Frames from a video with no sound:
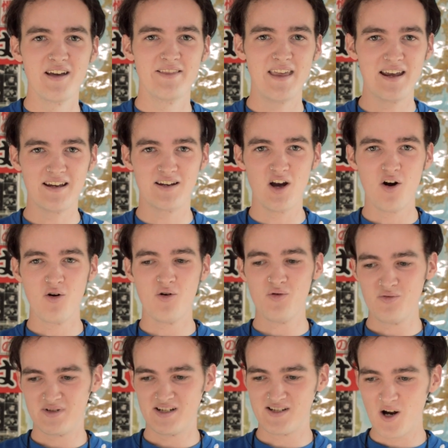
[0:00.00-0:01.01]
They
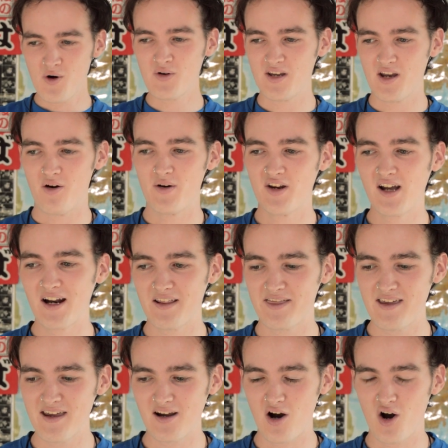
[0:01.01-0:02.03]
go to Tokyo, and you gotta
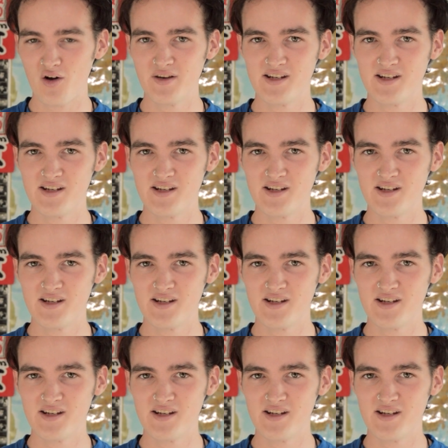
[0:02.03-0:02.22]
think all